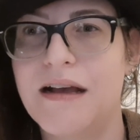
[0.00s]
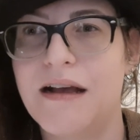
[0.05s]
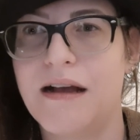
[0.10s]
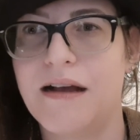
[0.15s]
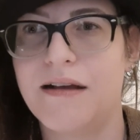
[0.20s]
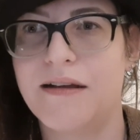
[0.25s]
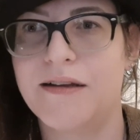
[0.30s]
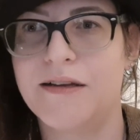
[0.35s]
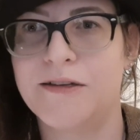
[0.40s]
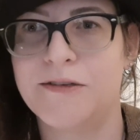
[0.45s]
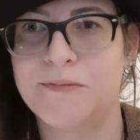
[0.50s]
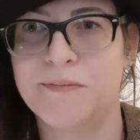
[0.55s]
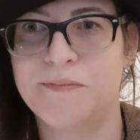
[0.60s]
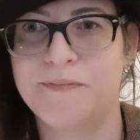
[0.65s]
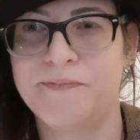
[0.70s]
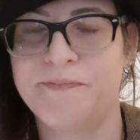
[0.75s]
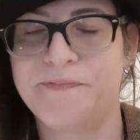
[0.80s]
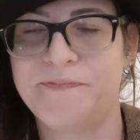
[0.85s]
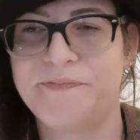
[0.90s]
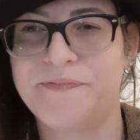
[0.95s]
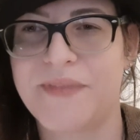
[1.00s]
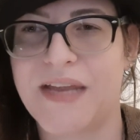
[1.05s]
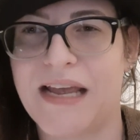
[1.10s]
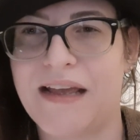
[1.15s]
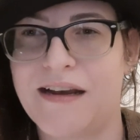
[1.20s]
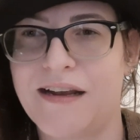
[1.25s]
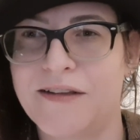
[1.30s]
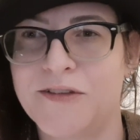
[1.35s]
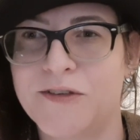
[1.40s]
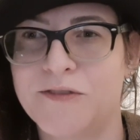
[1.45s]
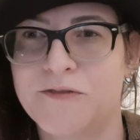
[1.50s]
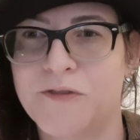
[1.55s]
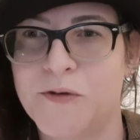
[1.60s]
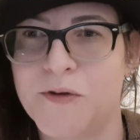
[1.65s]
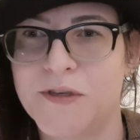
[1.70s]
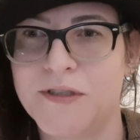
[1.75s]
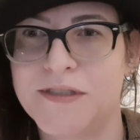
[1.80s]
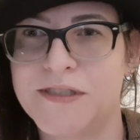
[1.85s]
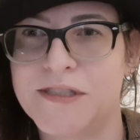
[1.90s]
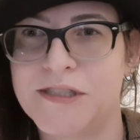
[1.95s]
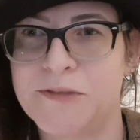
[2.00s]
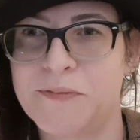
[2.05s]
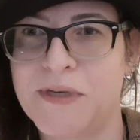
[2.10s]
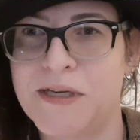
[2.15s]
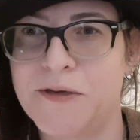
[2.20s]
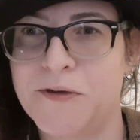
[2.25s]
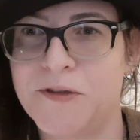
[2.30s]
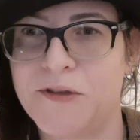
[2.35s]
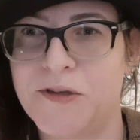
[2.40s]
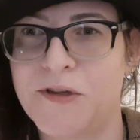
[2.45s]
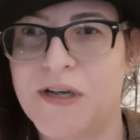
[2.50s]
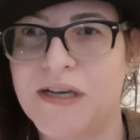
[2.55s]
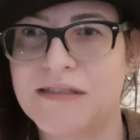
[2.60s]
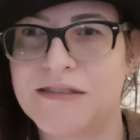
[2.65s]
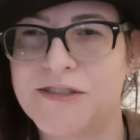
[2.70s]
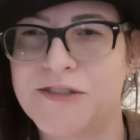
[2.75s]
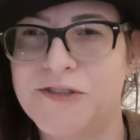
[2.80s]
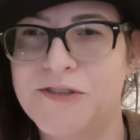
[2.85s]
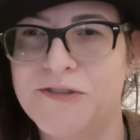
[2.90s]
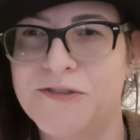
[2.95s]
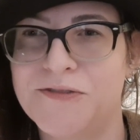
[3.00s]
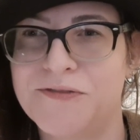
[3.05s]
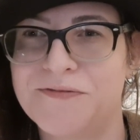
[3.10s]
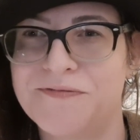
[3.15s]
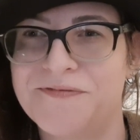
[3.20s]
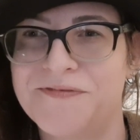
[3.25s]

And I look forward to speaking with you guys soon.